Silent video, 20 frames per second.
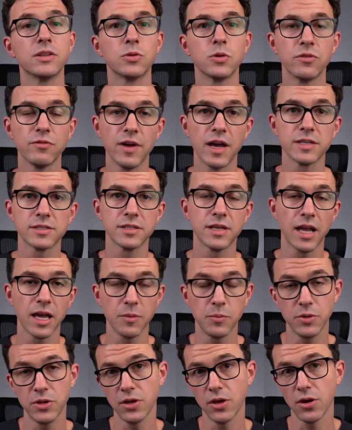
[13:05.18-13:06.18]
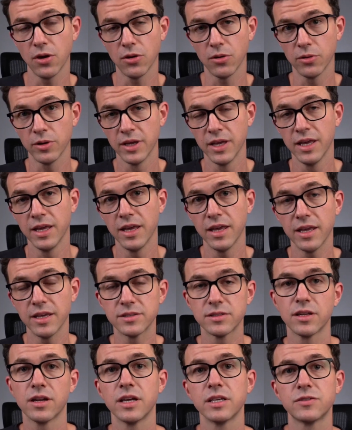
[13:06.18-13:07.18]
to invest in IPO
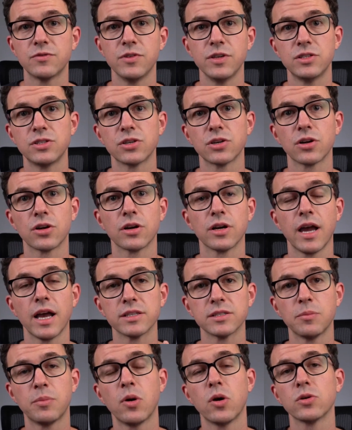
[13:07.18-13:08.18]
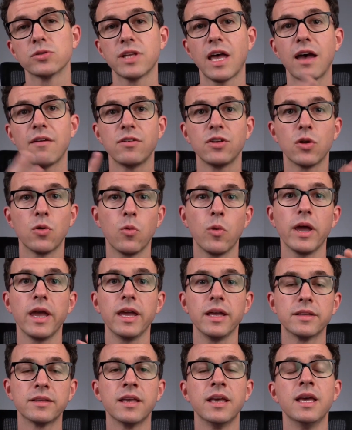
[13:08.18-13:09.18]
is a nice feature as opposed to having to
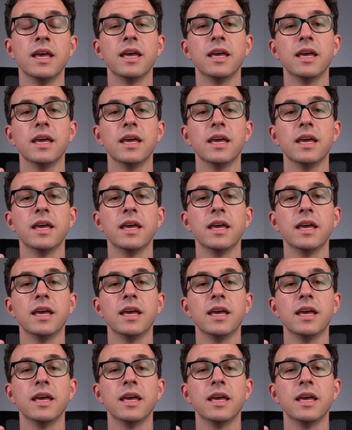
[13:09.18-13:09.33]
wait